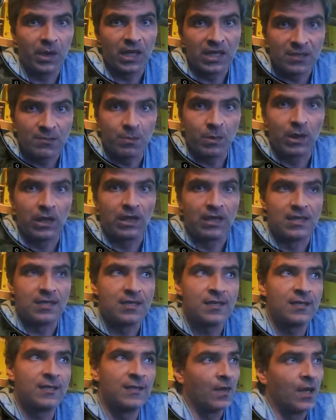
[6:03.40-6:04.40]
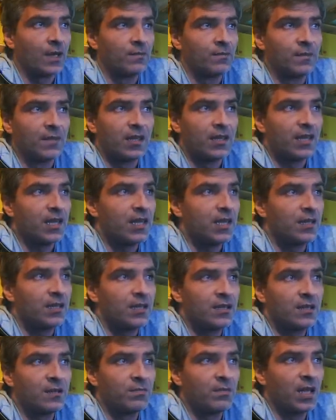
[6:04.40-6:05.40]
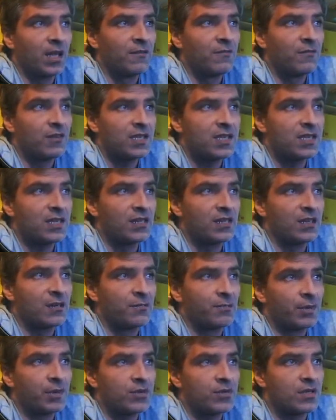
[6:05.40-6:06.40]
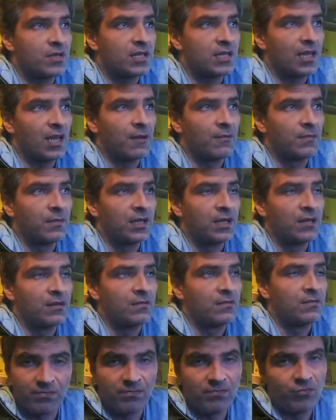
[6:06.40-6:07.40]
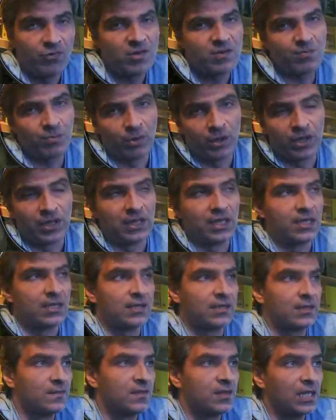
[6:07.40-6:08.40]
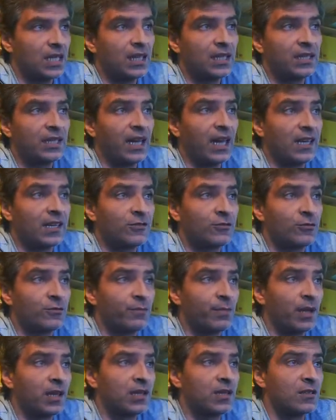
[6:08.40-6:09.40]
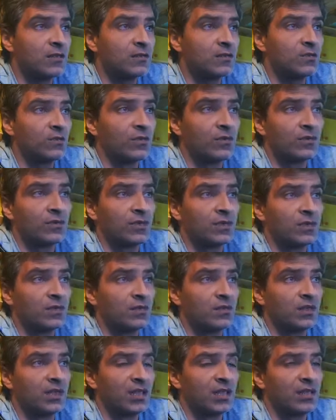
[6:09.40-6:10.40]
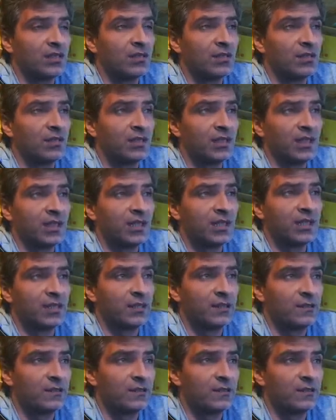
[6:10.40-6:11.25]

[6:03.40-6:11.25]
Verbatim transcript: experience. The thing they invested their precious time in was pointless. Sadly, I suspect this won't really